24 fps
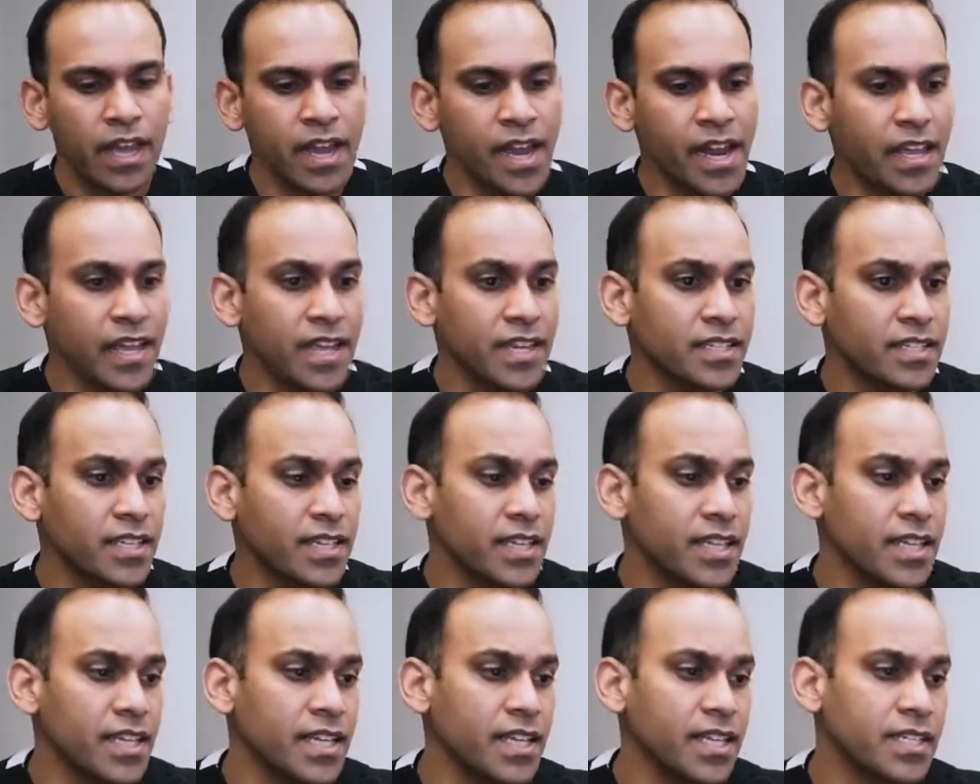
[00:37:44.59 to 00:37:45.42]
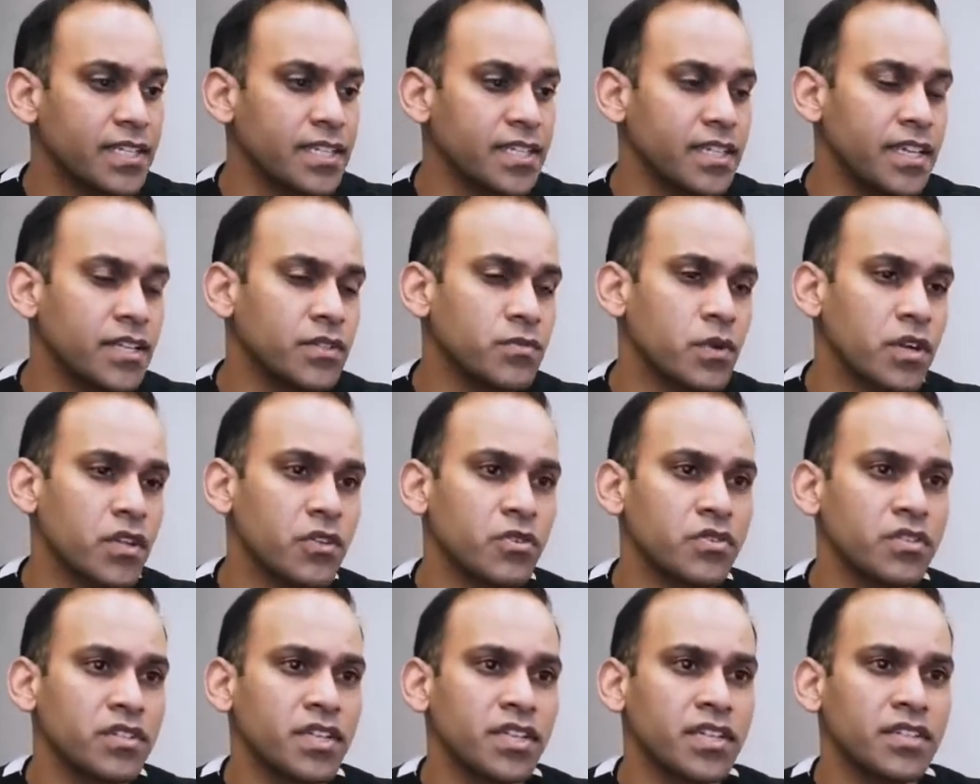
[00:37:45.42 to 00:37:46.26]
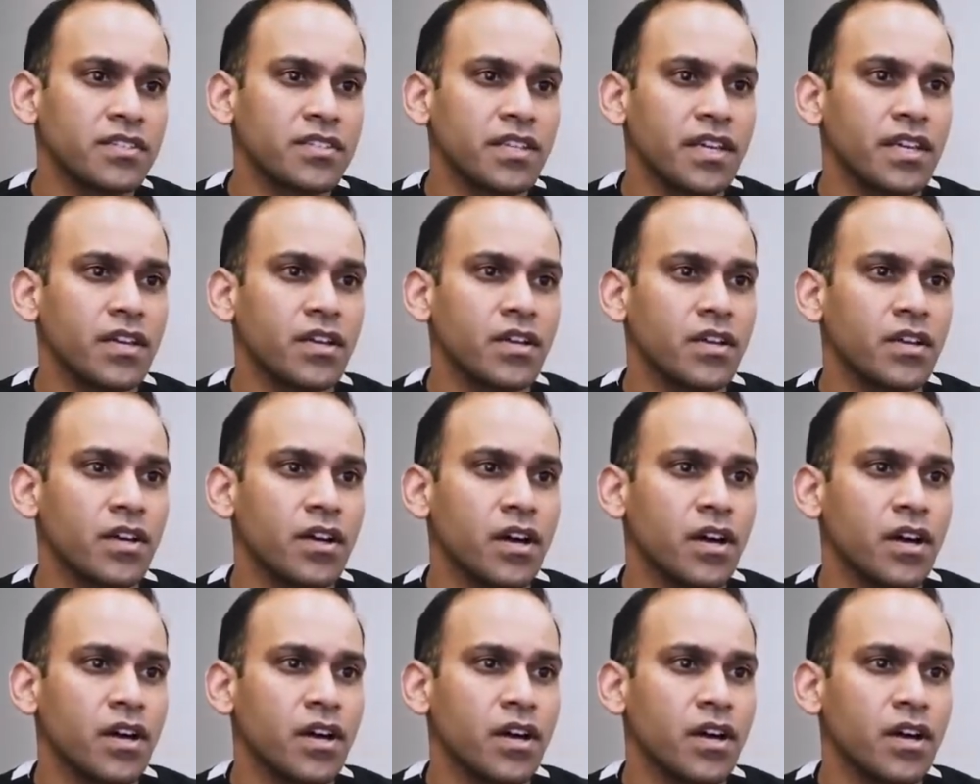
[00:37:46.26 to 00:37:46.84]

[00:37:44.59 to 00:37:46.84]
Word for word: In any case, it's one of those things that